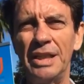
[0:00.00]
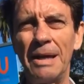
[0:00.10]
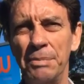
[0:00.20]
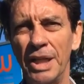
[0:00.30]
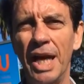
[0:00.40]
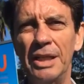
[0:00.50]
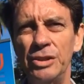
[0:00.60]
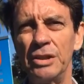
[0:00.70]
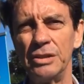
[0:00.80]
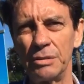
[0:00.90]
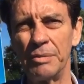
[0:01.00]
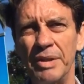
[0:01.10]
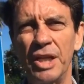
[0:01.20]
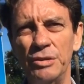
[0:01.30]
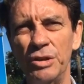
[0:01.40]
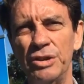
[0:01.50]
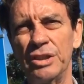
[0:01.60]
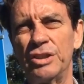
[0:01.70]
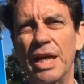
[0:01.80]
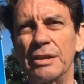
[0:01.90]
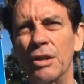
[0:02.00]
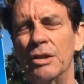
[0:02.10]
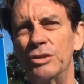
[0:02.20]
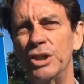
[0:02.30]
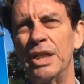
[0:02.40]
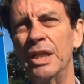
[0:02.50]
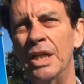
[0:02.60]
applications where we can use this technology.